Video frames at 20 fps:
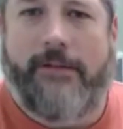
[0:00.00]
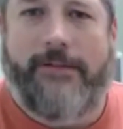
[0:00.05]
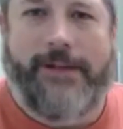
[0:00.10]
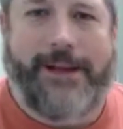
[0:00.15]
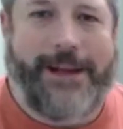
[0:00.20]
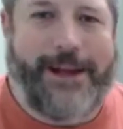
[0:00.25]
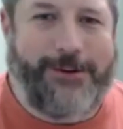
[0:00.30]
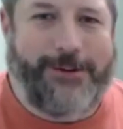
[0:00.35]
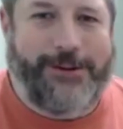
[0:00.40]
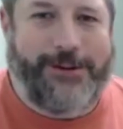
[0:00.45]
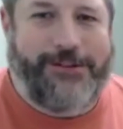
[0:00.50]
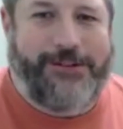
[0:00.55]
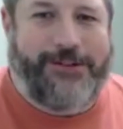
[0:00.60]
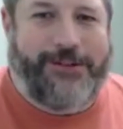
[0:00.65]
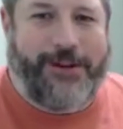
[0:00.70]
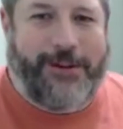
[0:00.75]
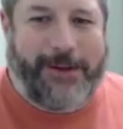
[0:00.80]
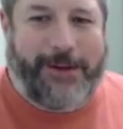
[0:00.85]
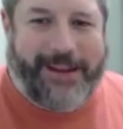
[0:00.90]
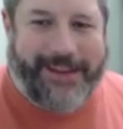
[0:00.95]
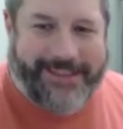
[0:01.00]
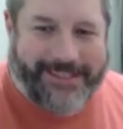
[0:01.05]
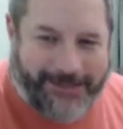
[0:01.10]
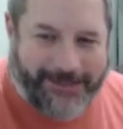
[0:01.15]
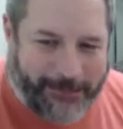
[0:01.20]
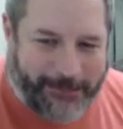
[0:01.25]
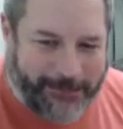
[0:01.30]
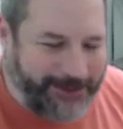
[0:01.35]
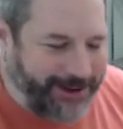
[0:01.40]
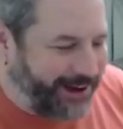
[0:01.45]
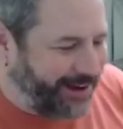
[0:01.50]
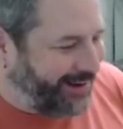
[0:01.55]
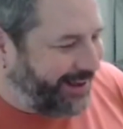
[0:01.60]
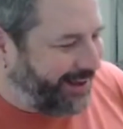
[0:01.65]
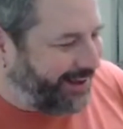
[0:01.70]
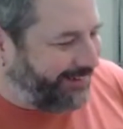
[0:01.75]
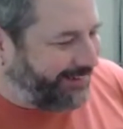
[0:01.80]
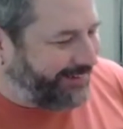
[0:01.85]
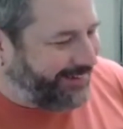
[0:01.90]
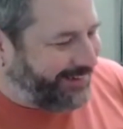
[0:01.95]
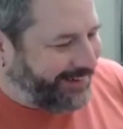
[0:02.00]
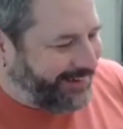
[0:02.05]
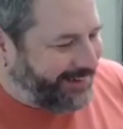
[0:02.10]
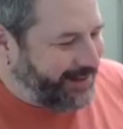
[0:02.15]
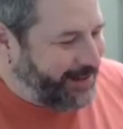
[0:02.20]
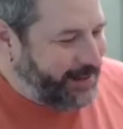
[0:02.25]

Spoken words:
video is streaming. We'll find out.